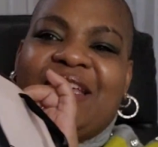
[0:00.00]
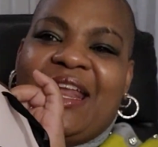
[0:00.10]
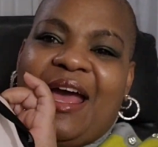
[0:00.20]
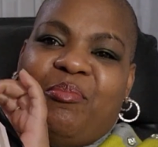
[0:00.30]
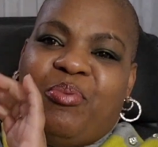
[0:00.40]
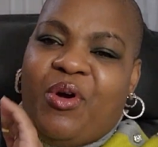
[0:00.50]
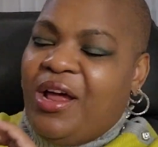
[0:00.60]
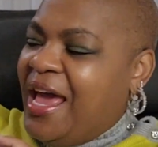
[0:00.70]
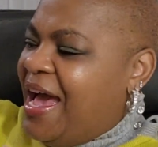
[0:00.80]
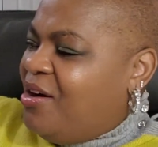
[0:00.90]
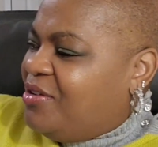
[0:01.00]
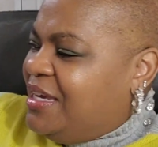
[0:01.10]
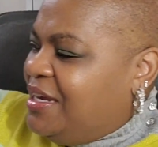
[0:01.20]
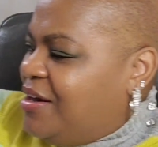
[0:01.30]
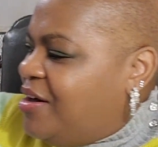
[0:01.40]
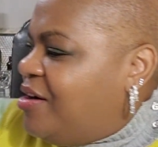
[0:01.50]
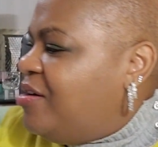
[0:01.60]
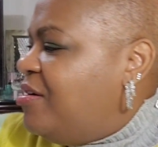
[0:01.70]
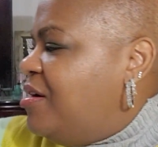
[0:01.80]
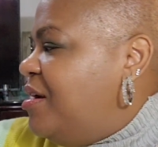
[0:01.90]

that I brought out here